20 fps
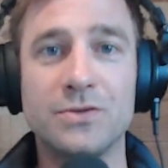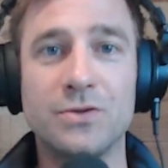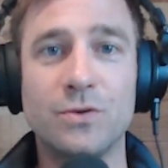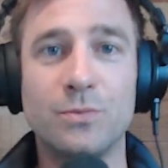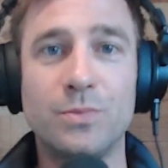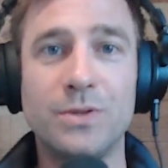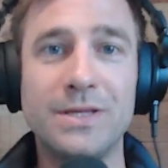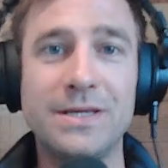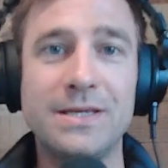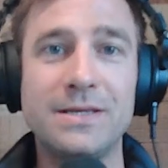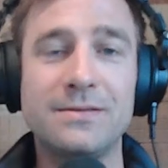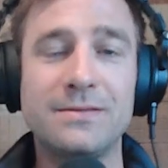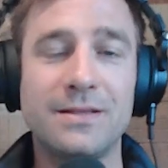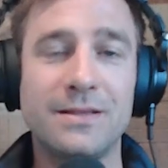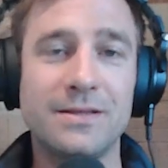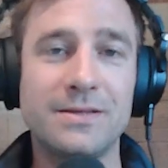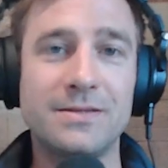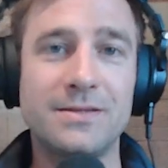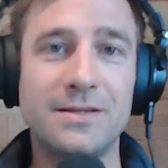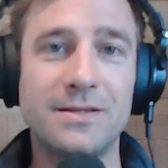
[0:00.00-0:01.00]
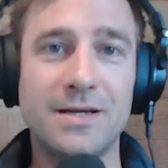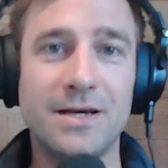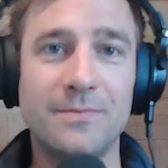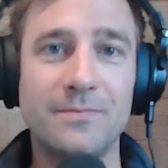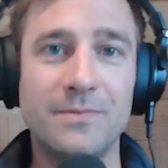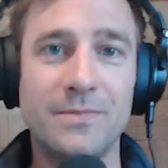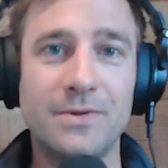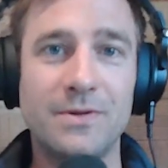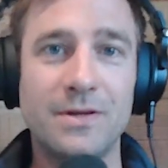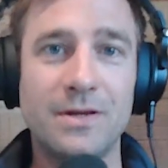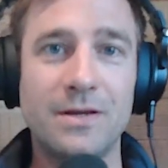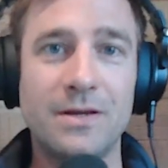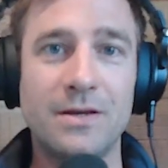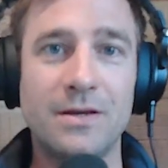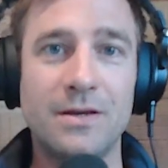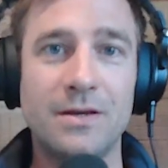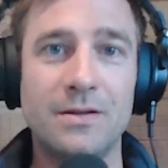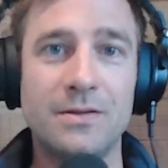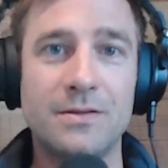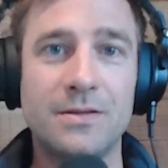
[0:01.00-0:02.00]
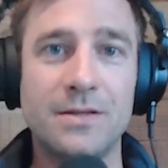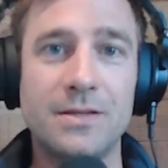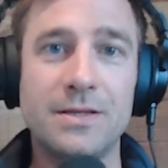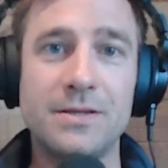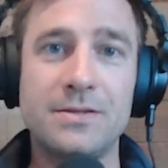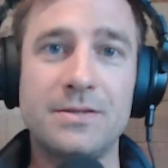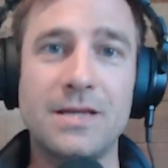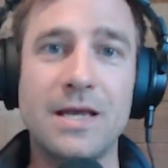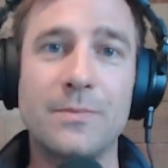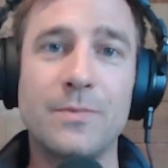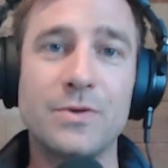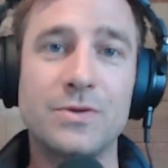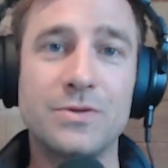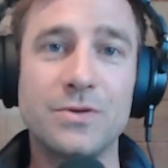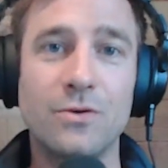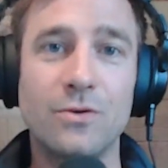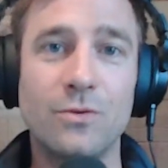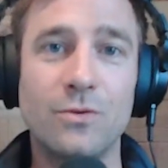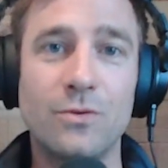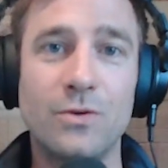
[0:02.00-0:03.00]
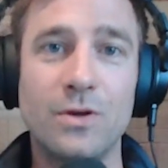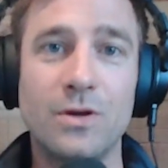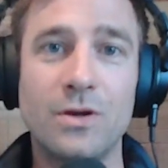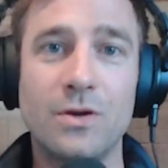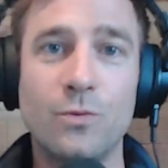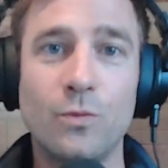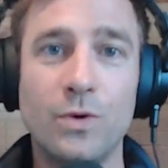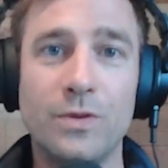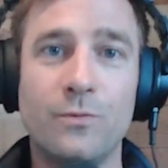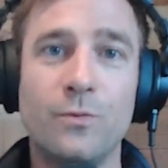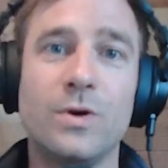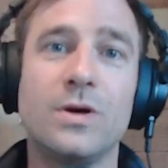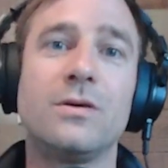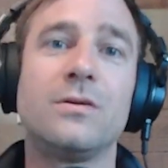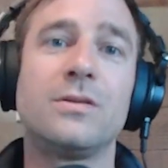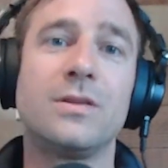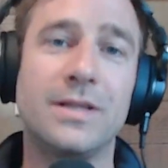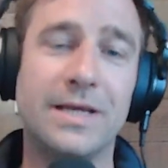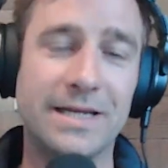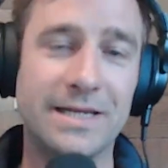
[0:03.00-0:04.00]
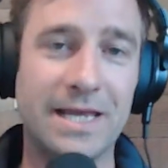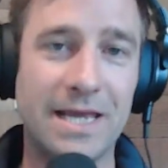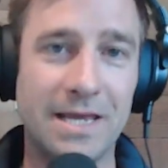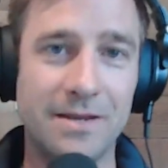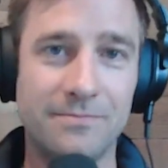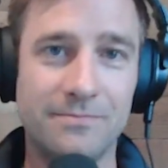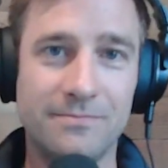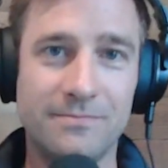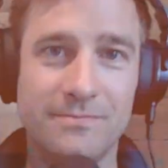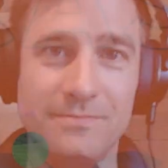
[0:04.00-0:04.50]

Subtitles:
So please listen up to this episode with Will Lydgate.